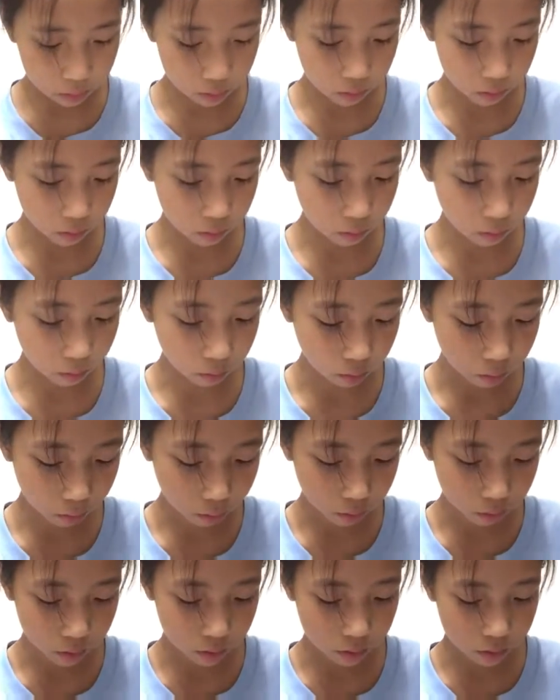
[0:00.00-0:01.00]
the
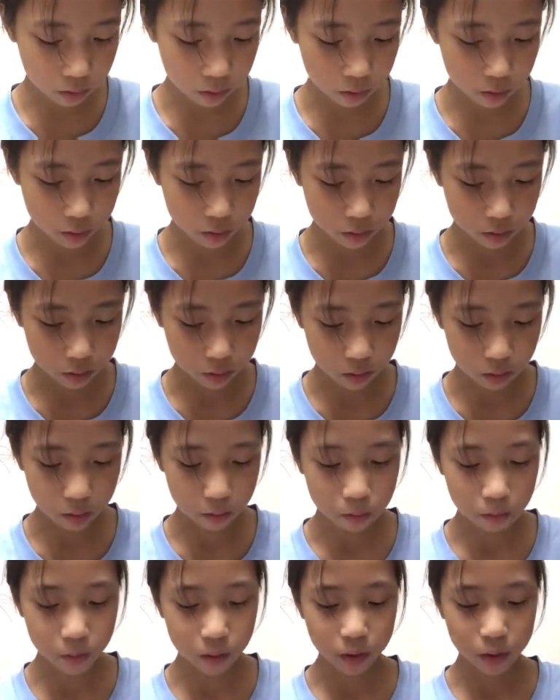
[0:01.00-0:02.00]
horse to
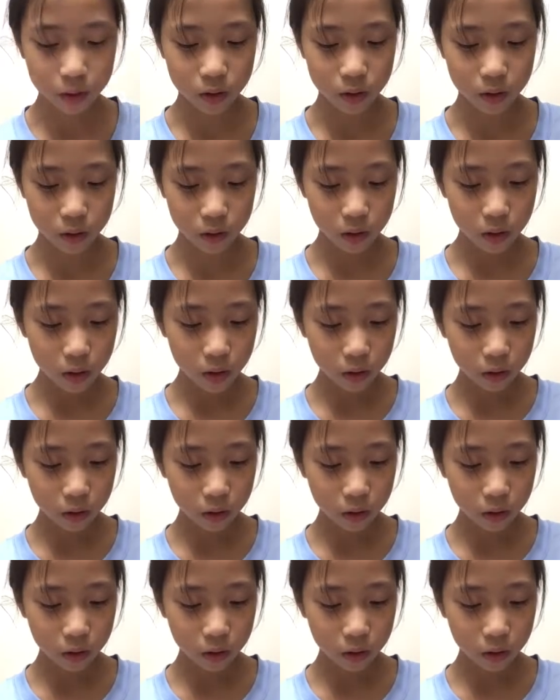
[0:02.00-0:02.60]
the buggy.